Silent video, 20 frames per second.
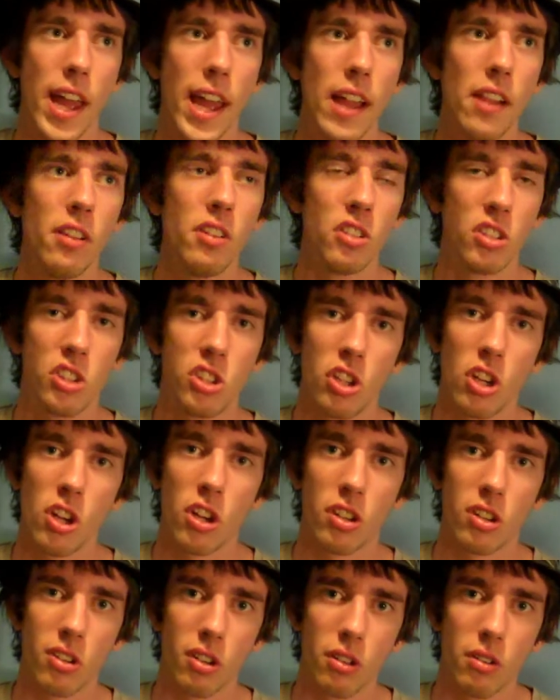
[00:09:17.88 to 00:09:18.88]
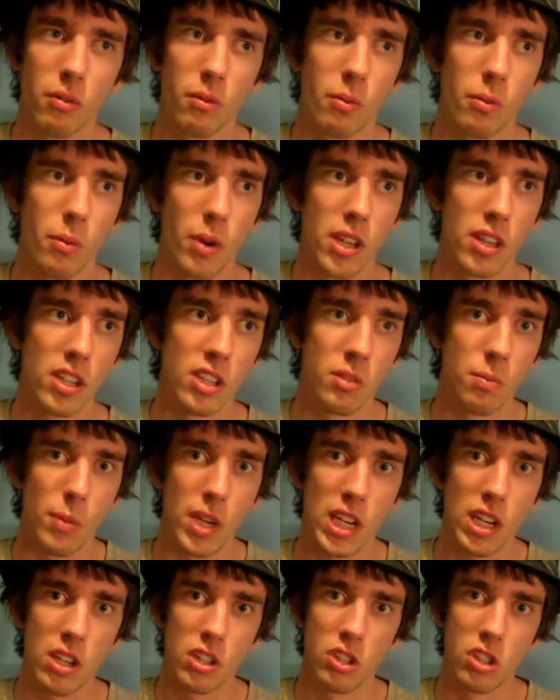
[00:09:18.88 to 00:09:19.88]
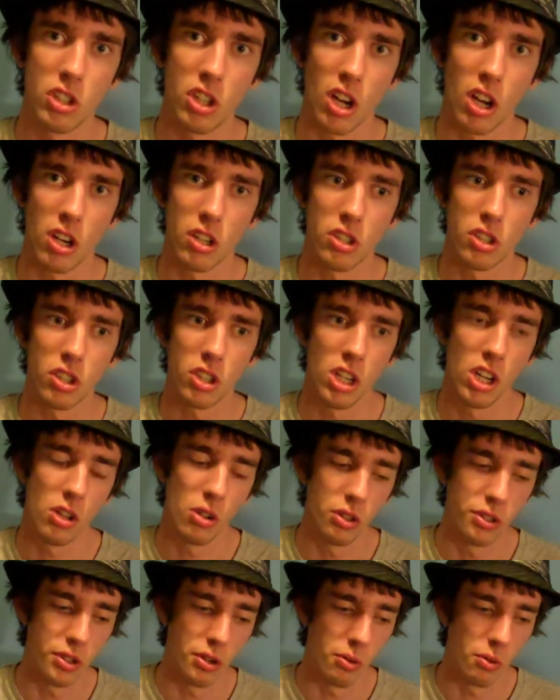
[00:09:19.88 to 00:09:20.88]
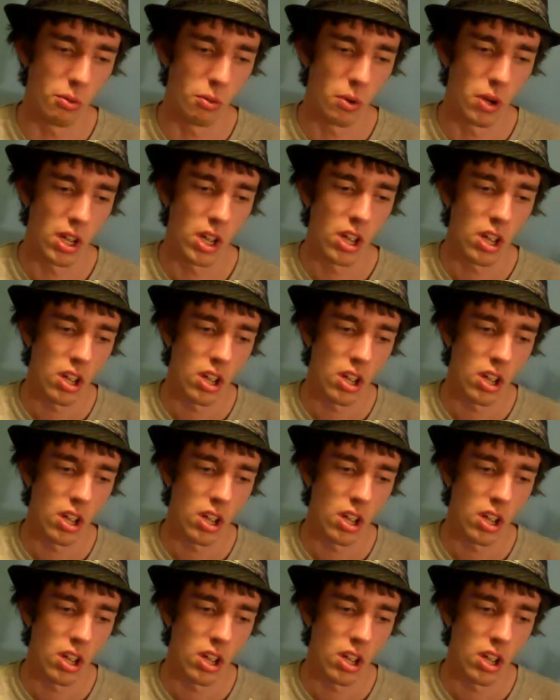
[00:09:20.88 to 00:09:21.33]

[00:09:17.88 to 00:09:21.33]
L and circle when this meter's charged, you'll do